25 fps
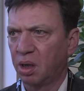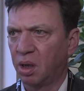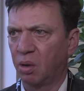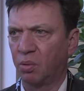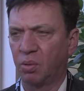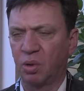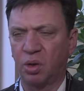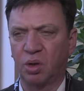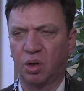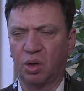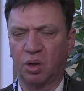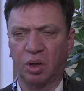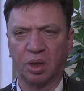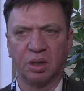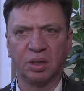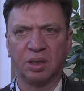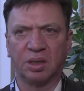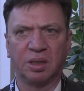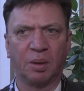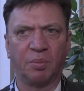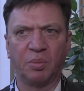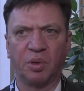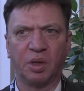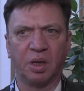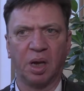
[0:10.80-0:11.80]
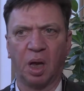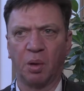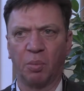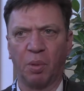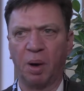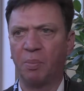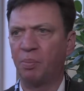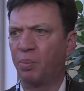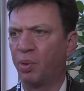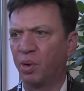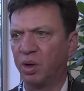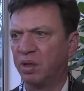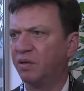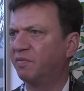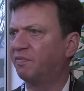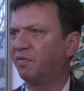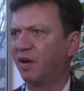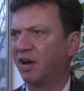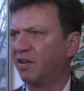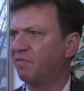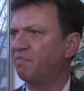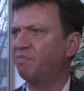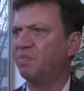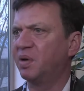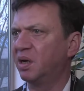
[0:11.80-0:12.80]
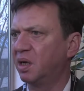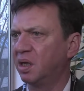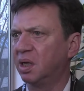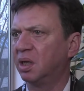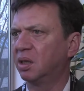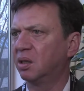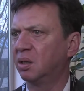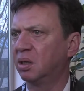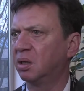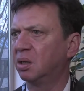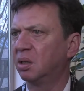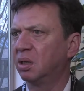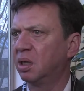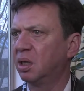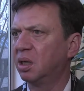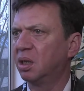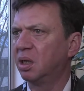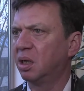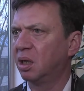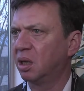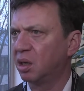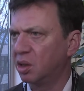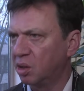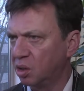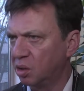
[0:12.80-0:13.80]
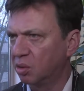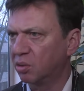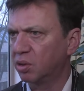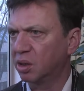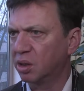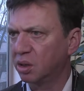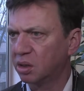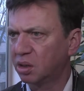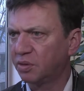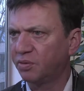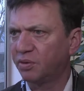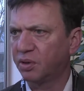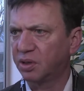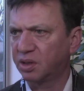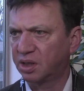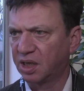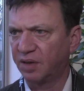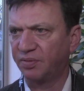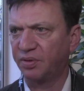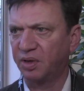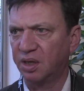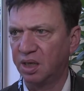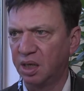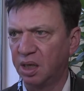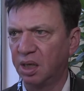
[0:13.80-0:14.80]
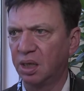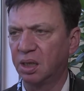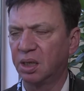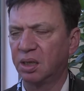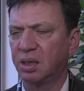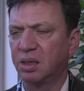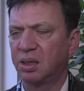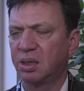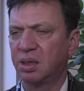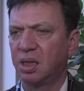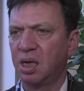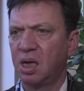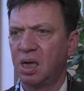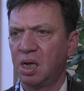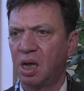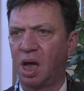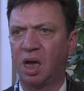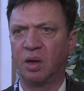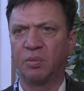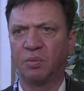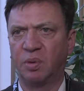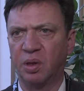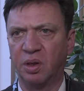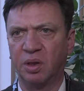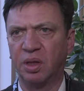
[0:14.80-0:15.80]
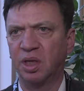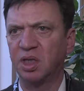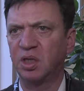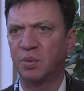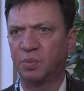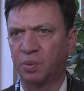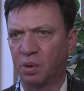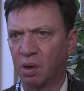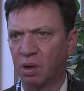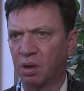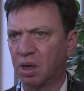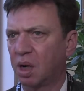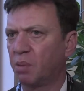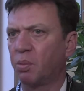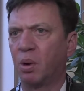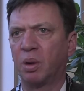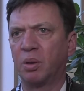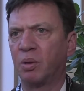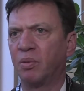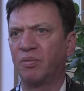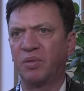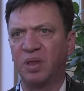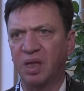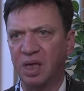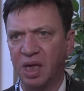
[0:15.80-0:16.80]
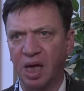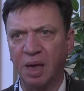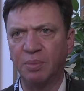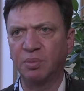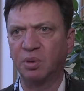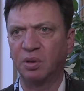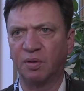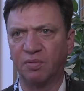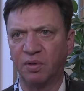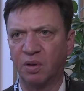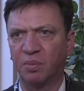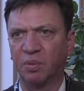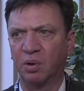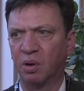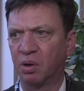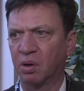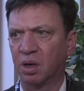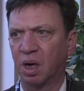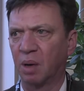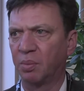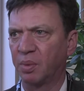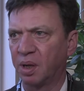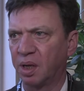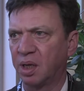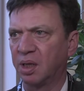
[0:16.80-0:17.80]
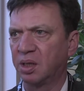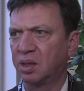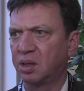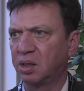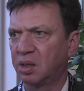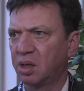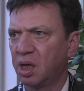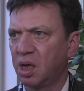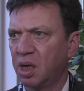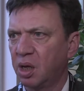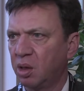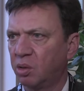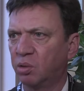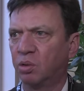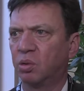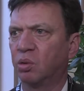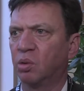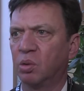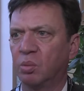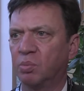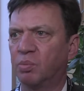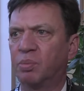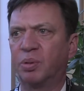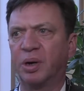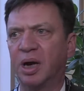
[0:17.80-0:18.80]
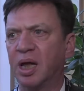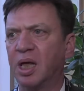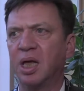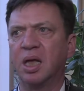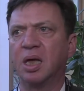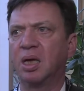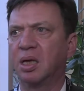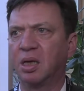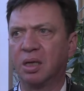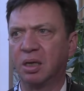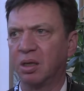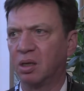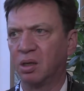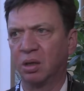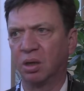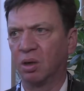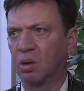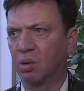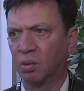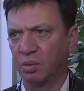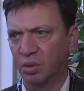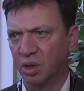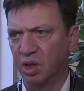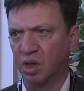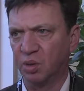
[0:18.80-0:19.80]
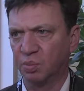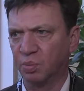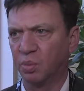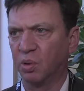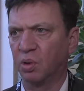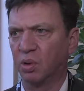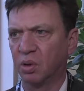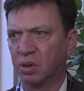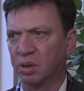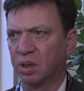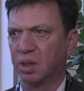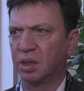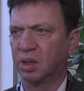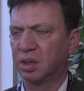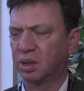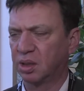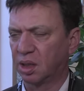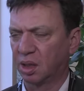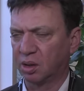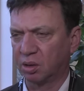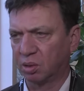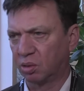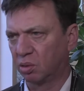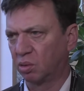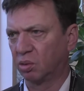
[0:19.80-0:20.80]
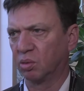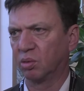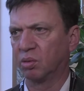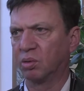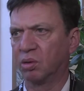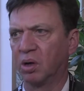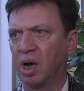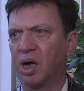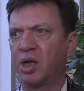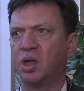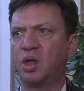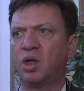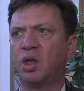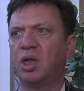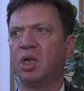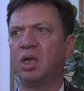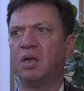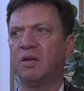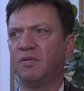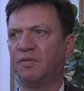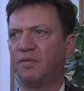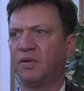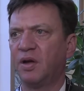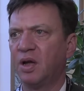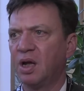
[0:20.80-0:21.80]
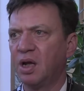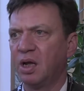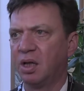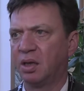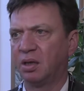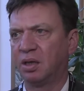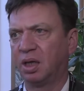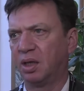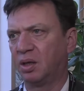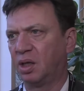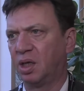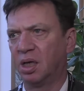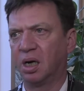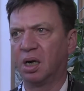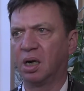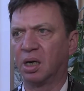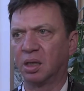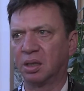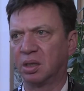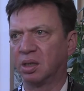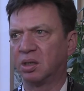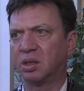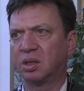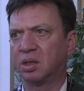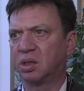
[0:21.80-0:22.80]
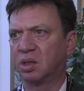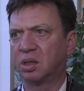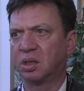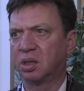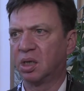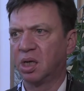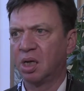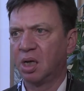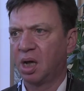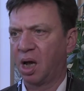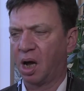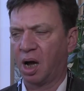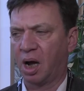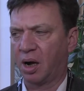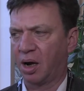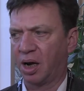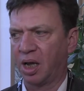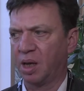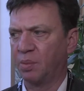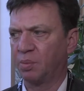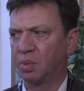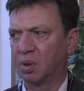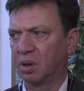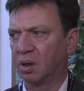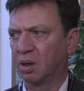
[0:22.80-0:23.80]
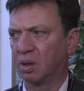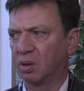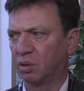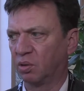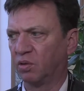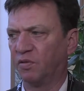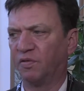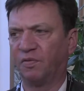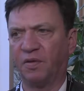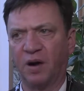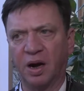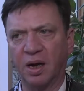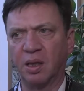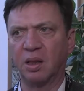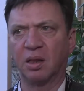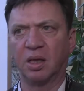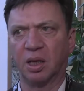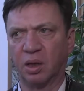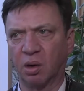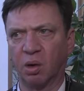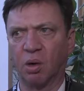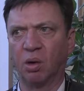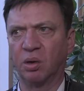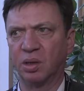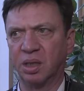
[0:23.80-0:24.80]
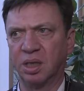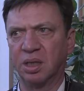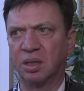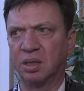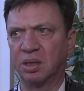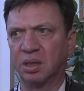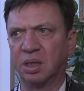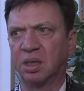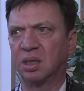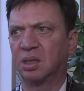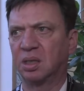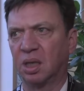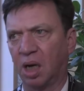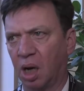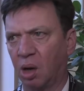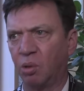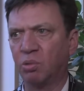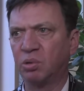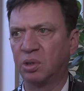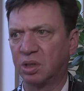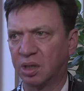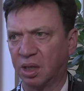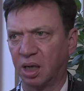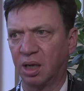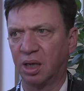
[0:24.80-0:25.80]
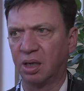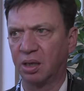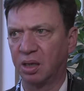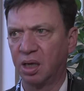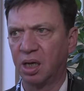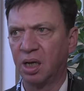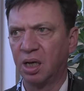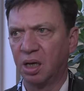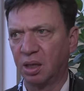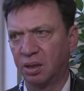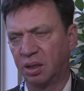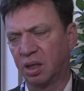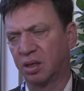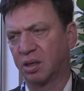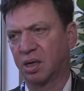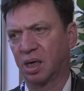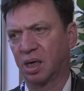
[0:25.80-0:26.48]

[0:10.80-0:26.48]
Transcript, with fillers: which is something like one point five billion euros for seven years, and with this program, one of the aims of the program is to break, you know, these borders and to achieve that the artists are able to find their audiences outside their